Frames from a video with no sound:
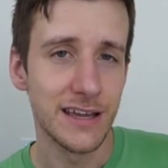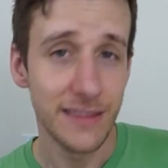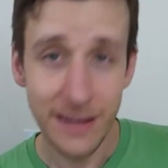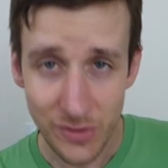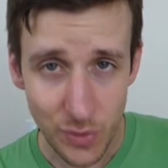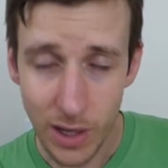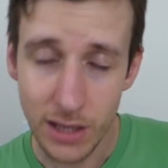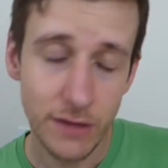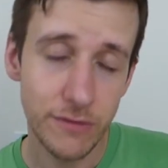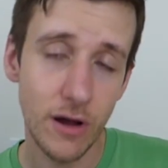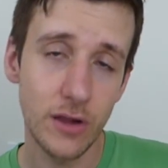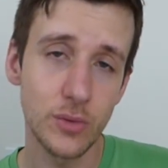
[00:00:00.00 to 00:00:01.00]
And that is why I
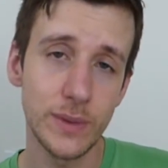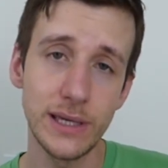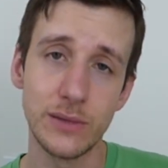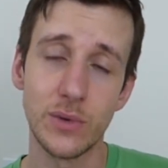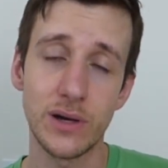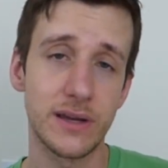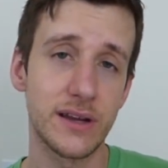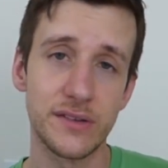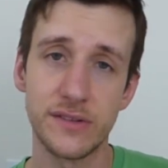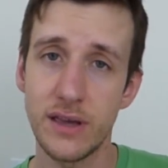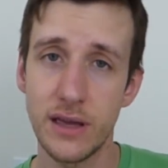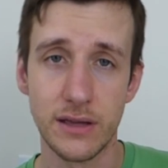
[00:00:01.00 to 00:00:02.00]
love Halloween. What can I
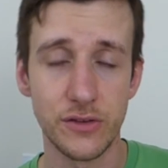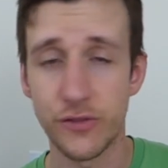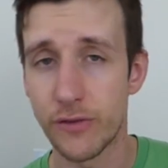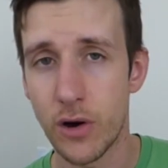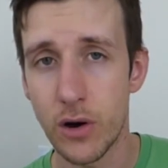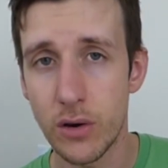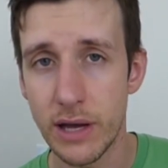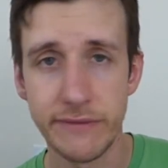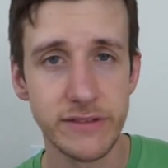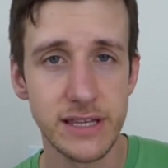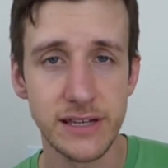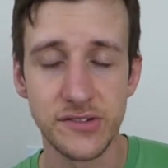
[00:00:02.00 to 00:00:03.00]
say? It's fall,
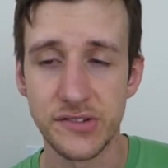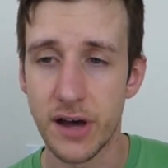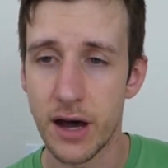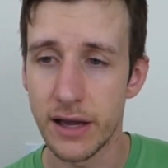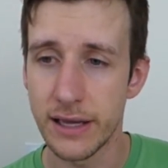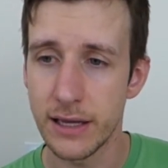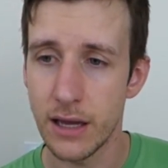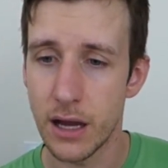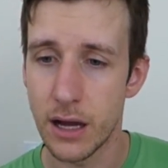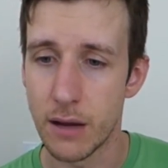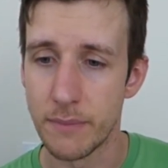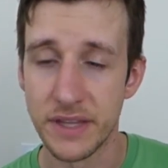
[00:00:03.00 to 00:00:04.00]
everything is dying,
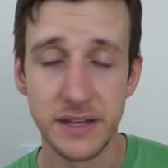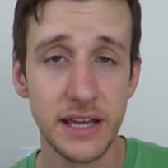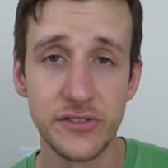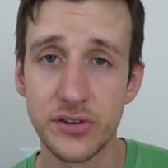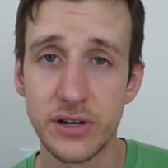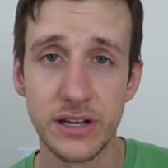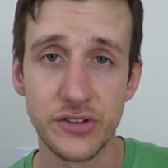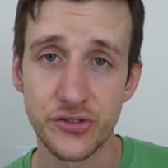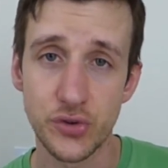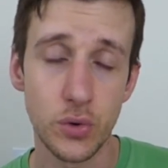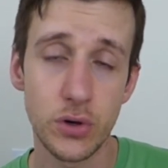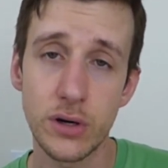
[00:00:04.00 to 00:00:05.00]
the days are getting
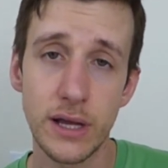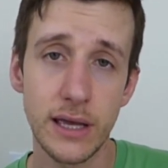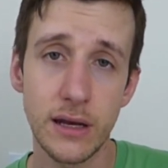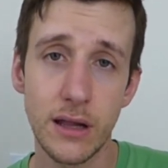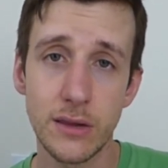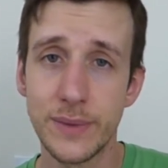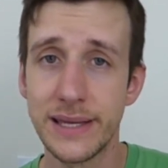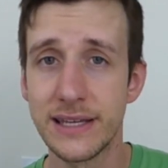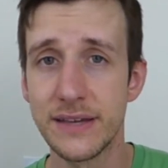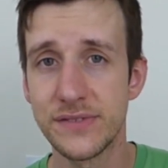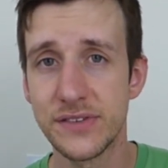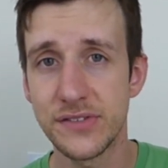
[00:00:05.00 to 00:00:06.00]
shorter, and Halloween
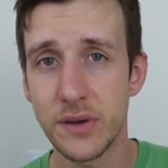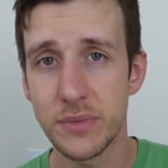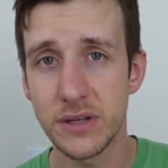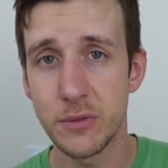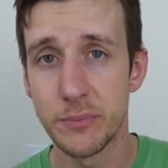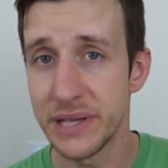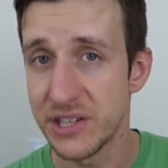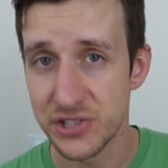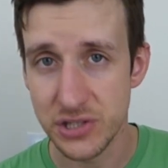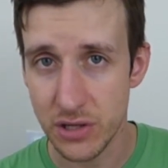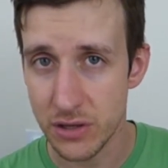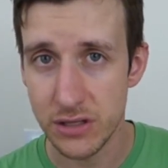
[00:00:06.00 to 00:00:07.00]
gives you something to binge
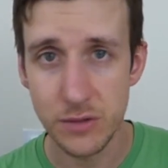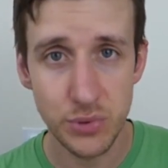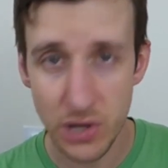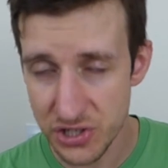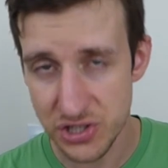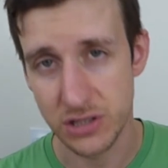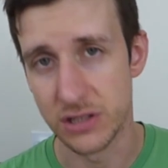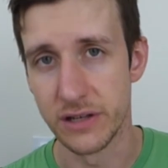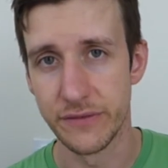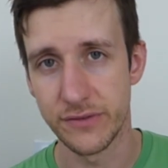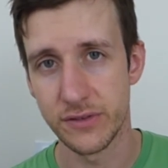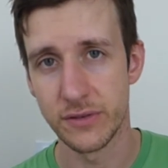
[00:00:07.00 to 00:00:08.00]
until the depression
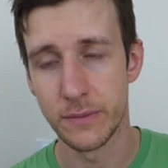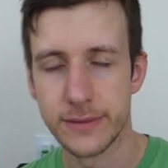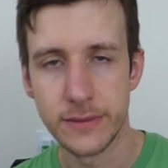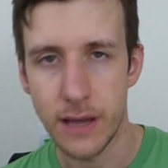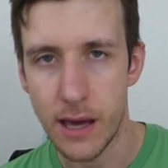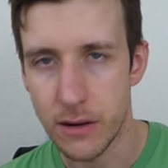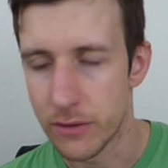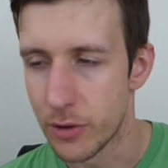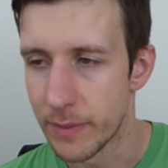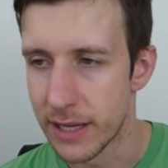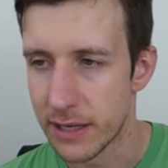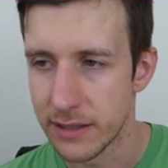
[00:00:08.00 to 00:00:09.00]
lifts. I don't know,
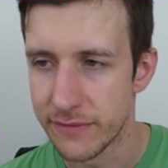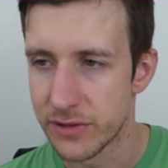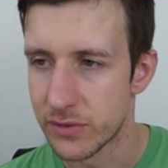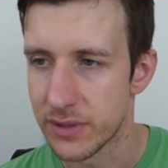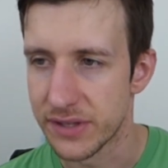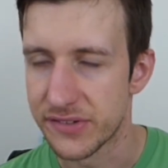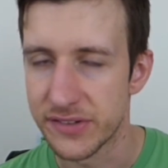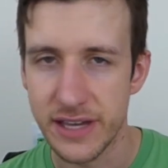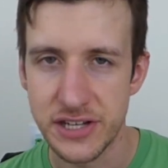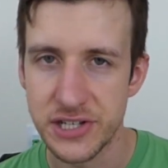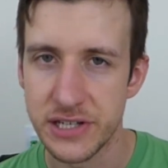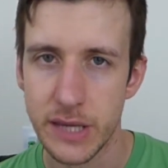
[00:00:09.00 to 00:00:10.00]
man. I lived in a really
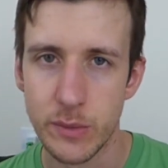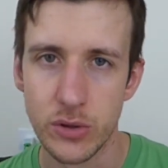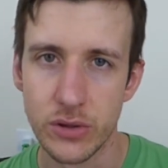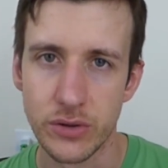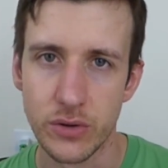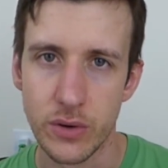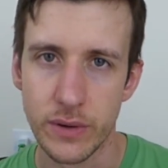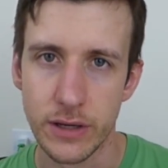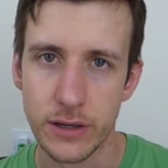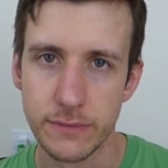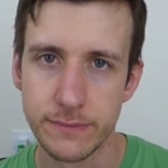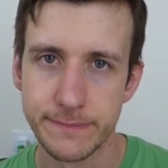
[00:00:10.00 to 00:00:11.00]
sketchy neighborhood growing
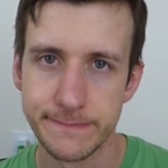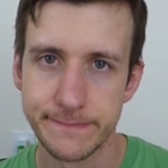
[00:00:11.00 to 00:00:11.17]
up.